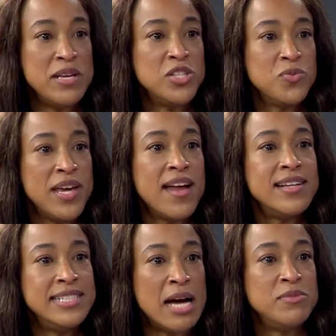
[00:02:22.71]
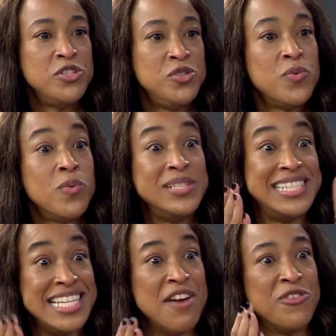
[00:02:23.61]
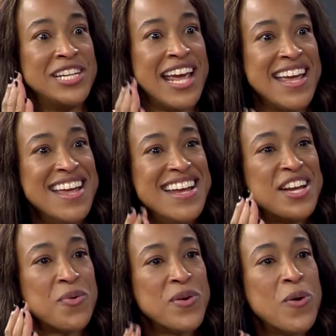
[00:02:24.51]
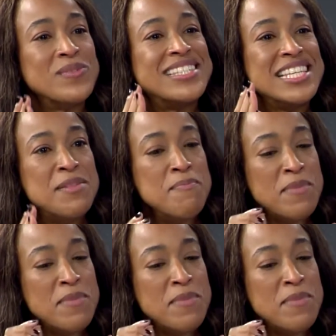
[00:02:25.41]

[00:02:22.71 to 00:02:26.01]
beings, we get adapted to what we see every day. You know, we don't see the